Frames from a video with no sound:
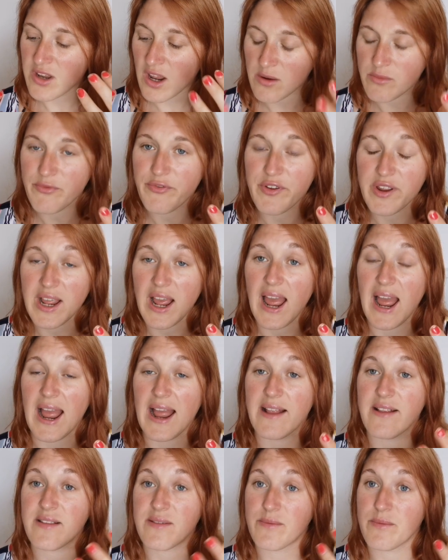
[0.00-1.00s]
don't
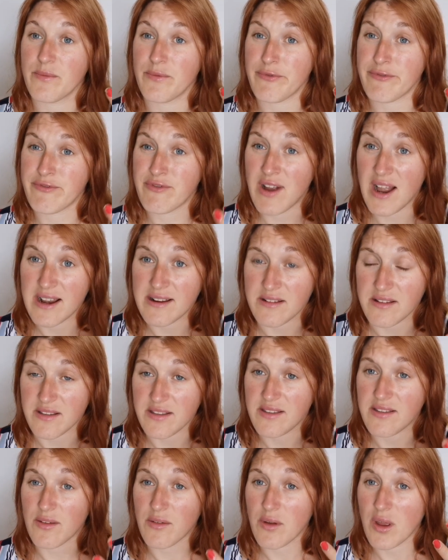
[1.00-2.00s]
forget,
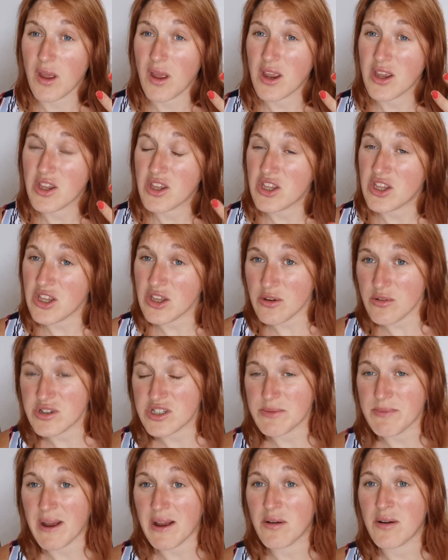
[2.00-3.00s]
France,
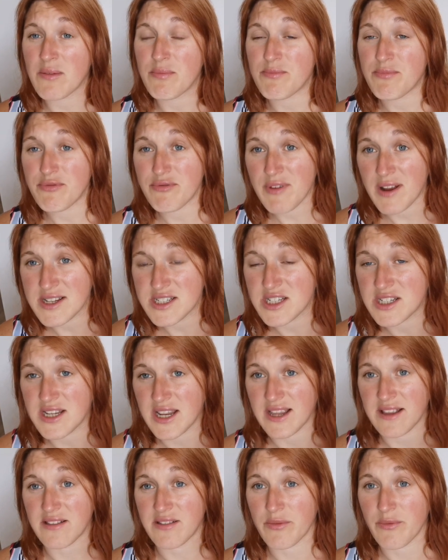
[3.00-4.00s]
huge amount of
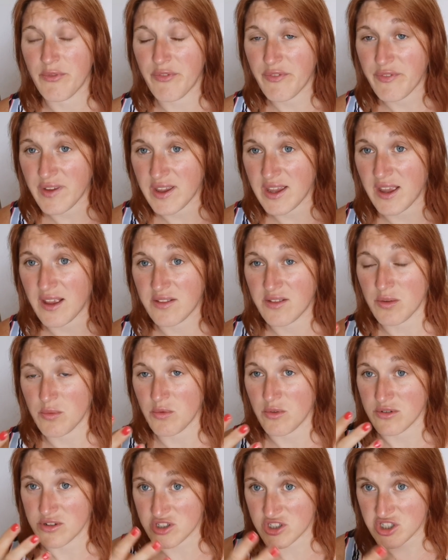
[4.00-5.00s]
prejudice and fear
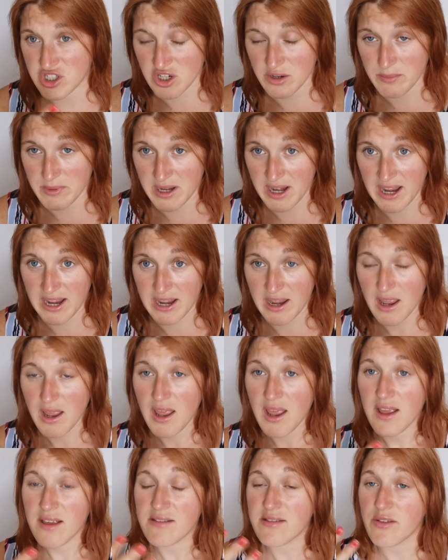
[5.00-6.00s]
towards Germany.
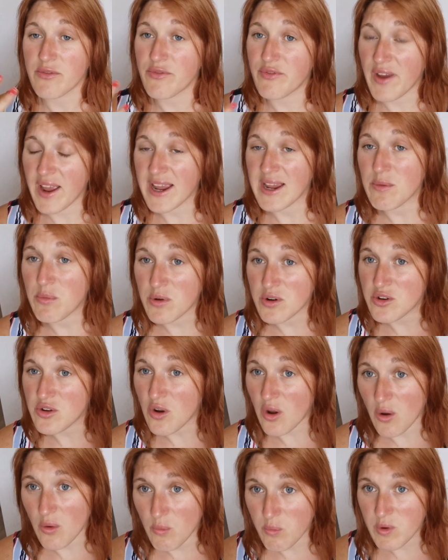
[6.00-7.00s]
So they were
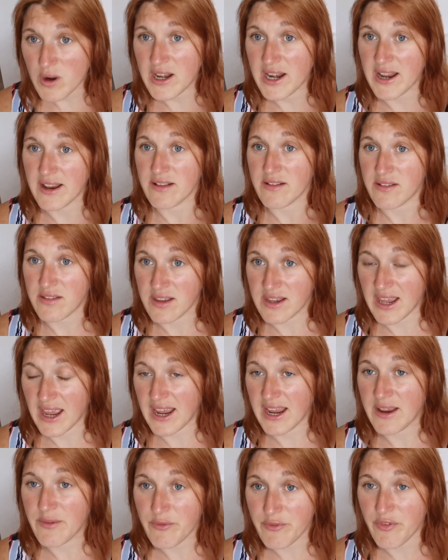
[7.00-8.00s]
not willing to
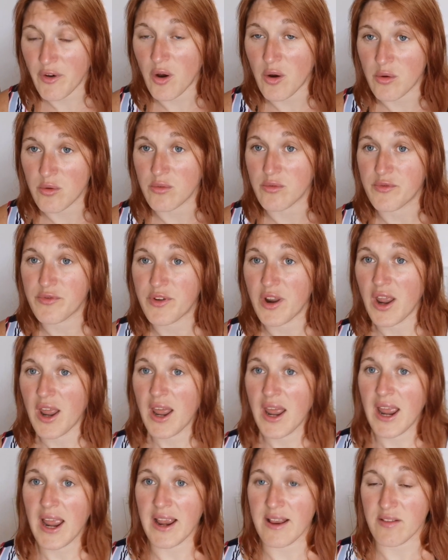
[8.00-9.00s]
get involved
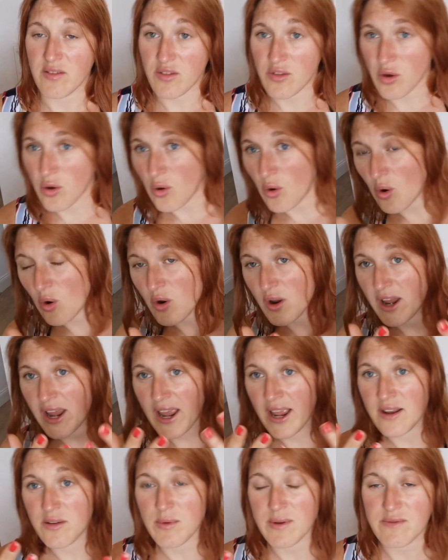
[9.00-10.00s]
in
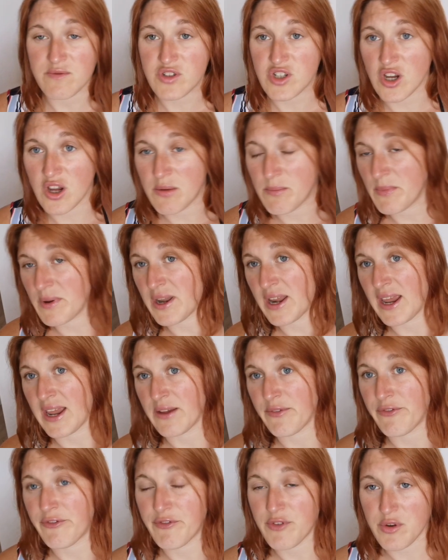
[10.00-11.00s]
talking with
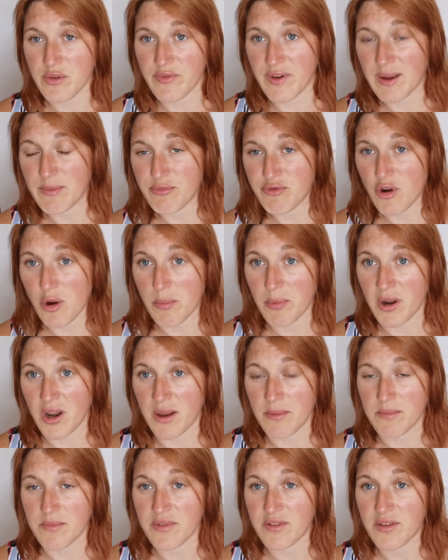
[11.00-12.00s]
Germany through their
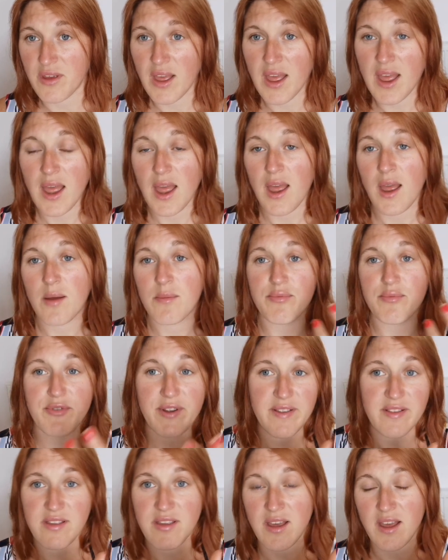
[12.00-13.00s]
problems.
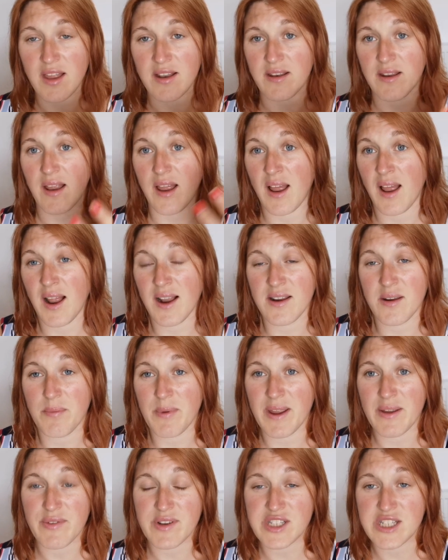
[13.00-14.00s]
Britain had
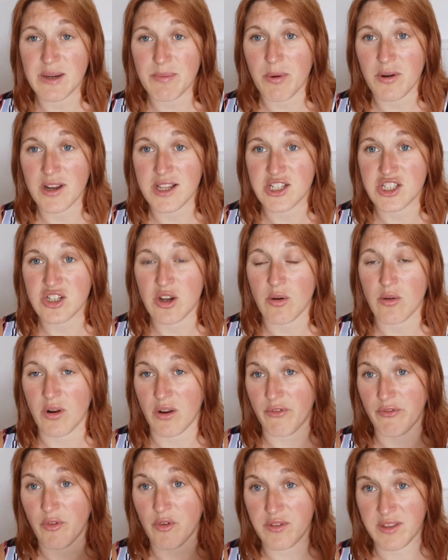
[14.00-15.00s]
a bit of a chip on its
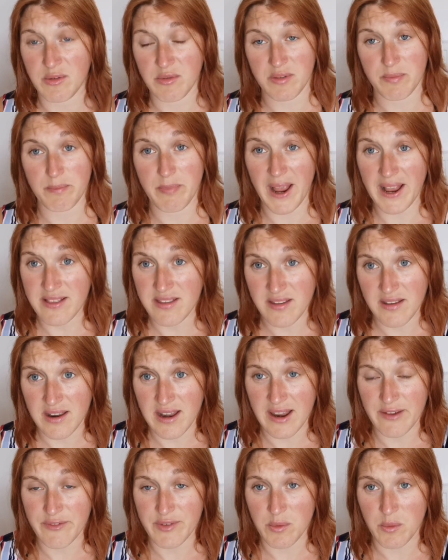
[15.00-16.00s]
shoulder, thought it was better
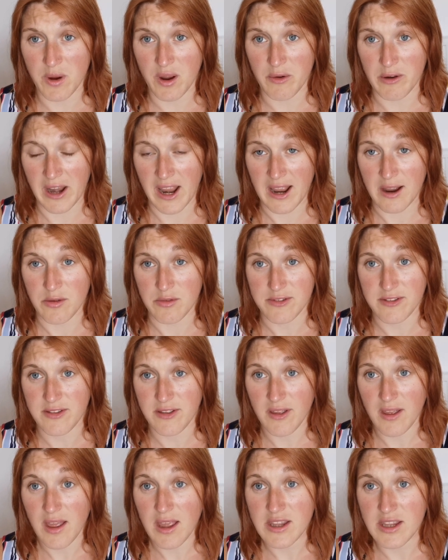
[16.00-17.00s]
than everyone
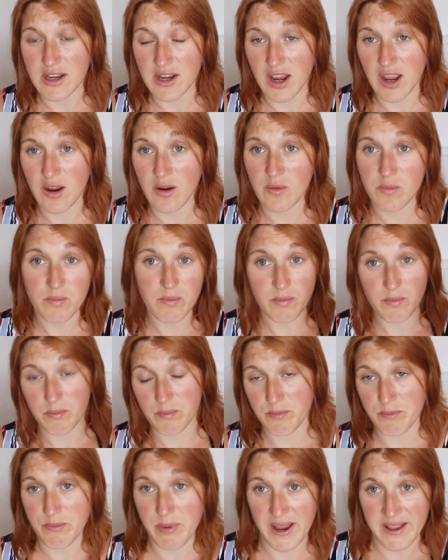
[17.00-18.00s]
else, you know,
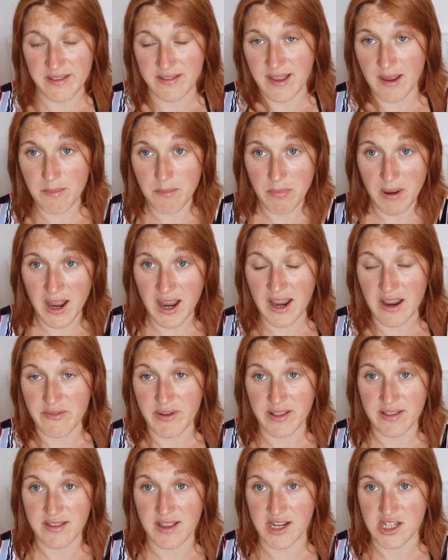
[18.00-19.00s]
best
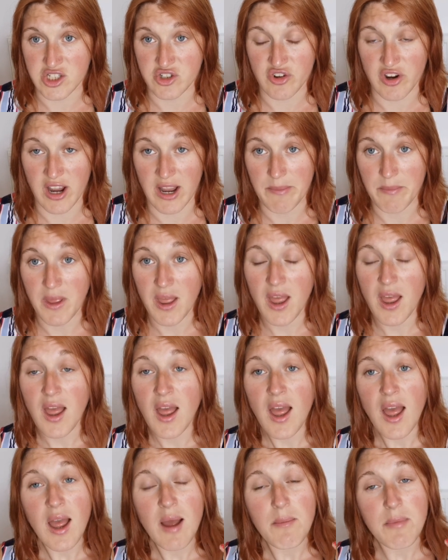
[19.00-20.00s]
empire, etc.
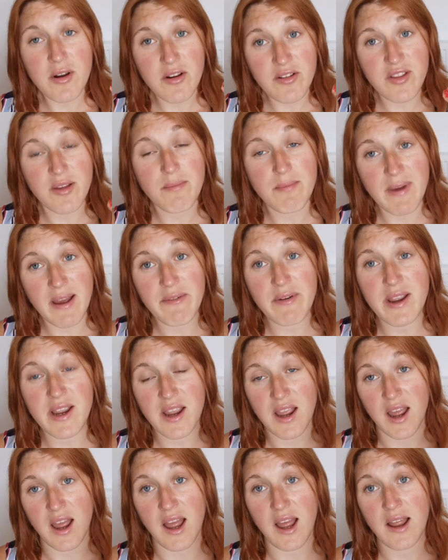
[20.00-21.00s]
Plus
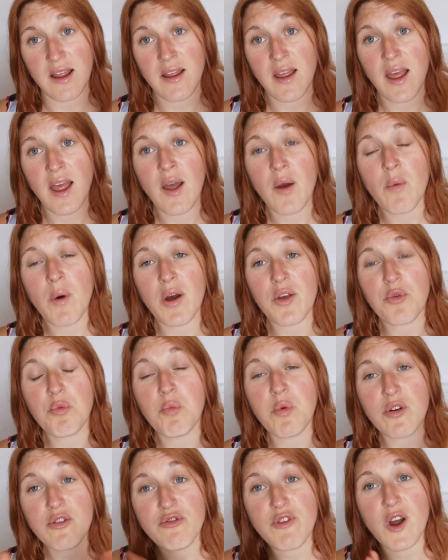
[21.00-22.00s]
America,
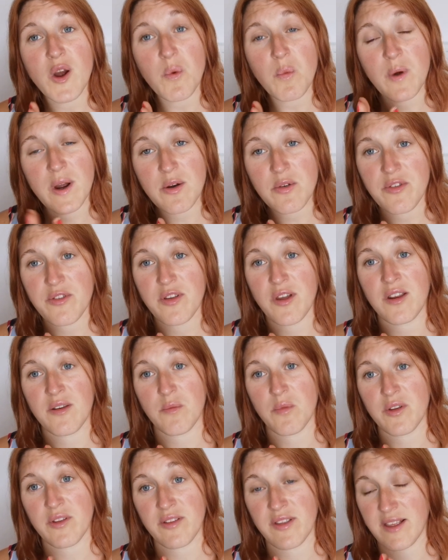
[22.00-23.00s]
whilst Woodrow
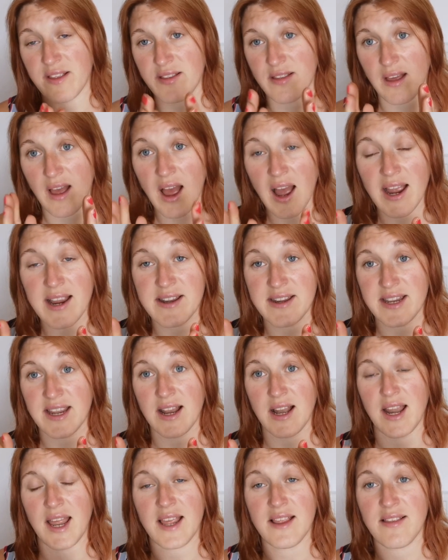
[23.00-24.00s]
Wilson was this
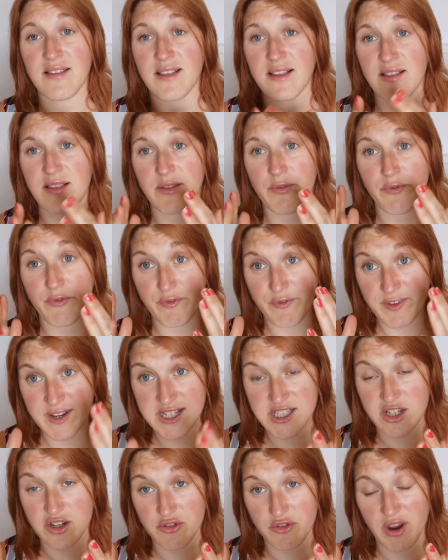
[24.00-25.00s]
idealist, this
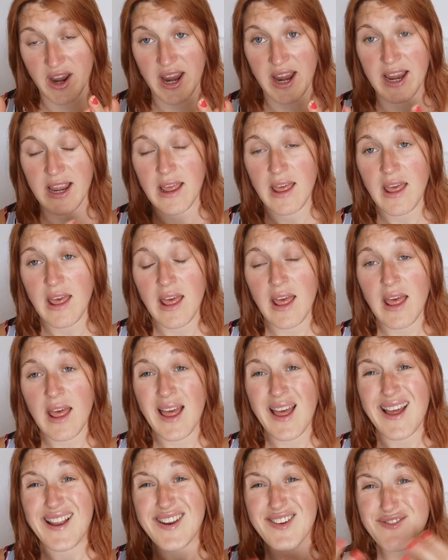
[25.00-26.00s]
visionary,
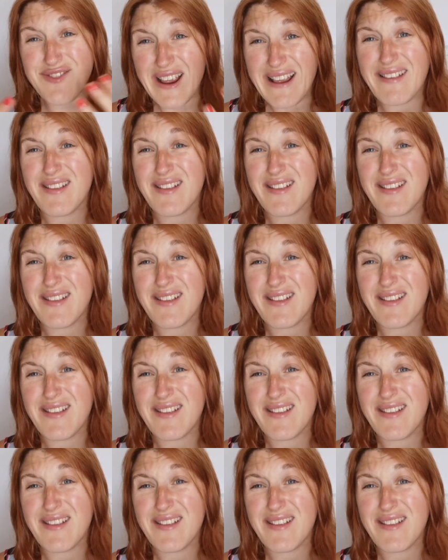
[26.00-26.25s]
the